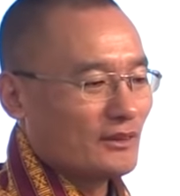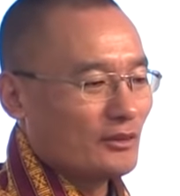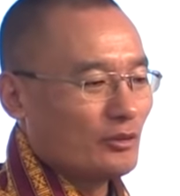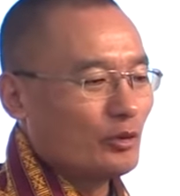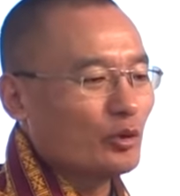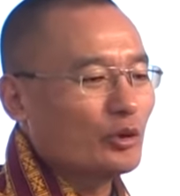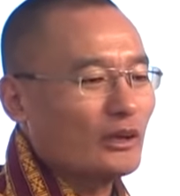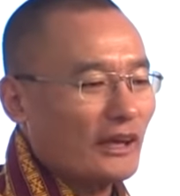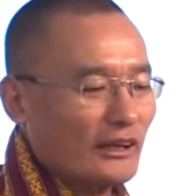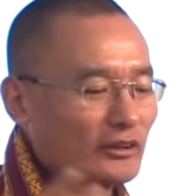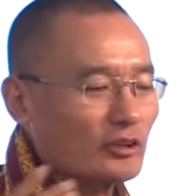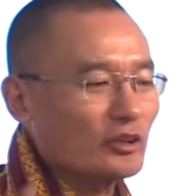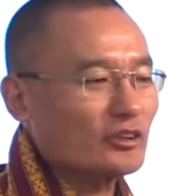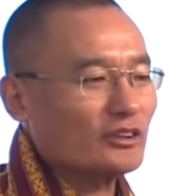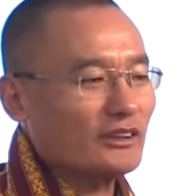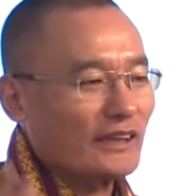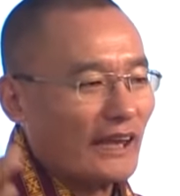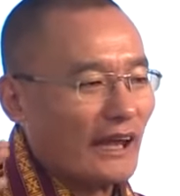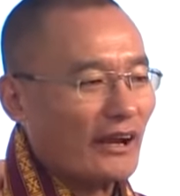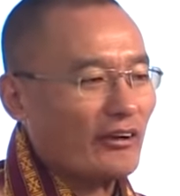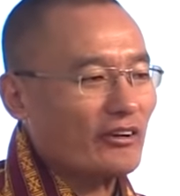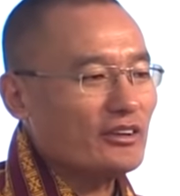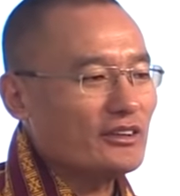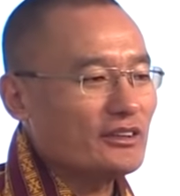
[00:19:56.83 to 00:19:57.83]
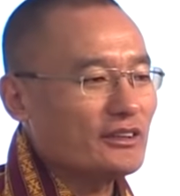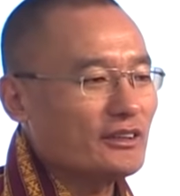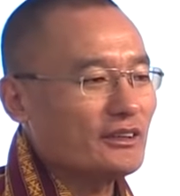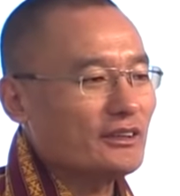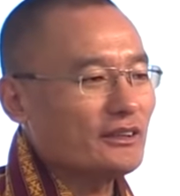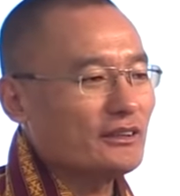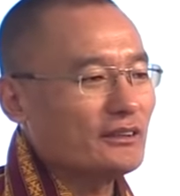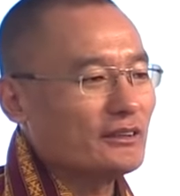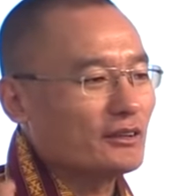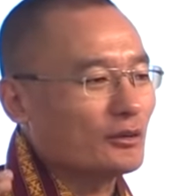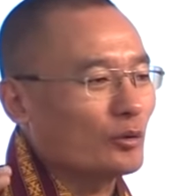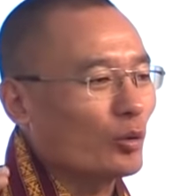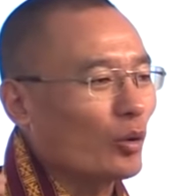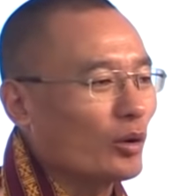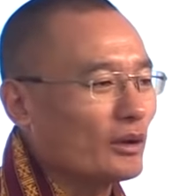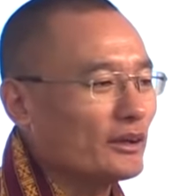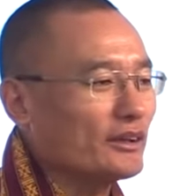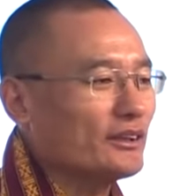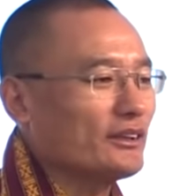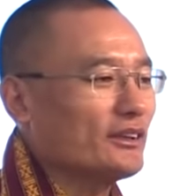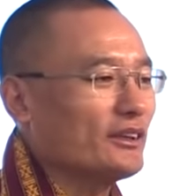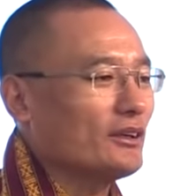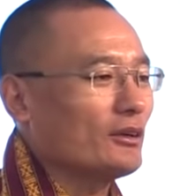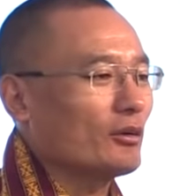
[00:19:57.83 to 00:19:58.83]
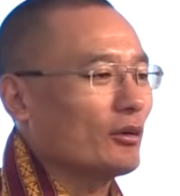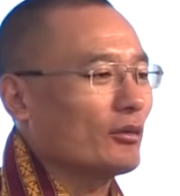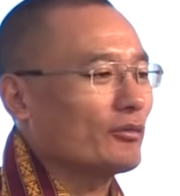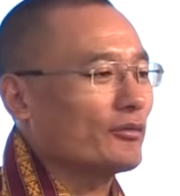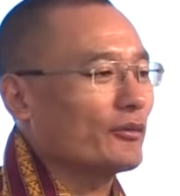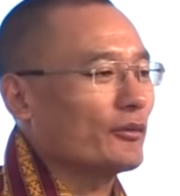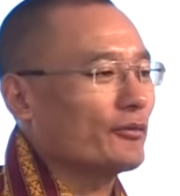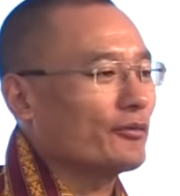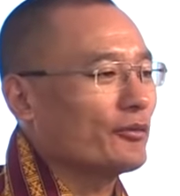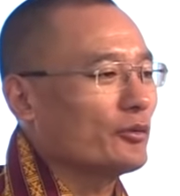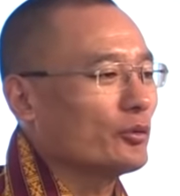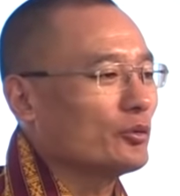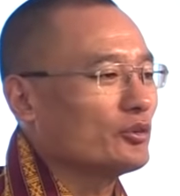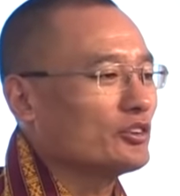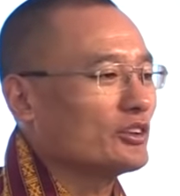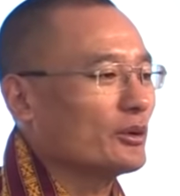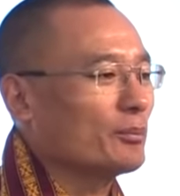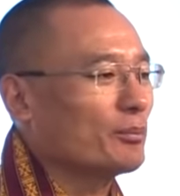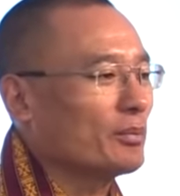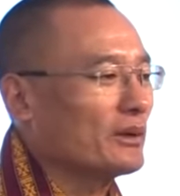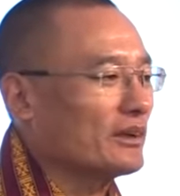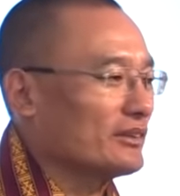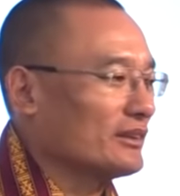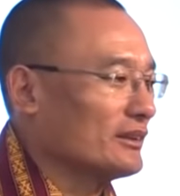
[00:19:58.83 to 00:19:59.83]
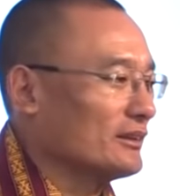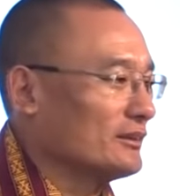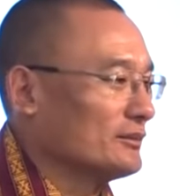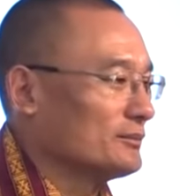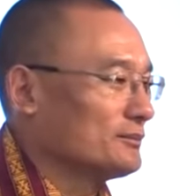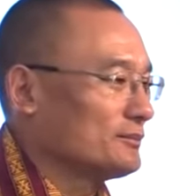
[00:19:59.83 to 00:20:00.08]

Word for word: You cannot guarantee the quality of a future person.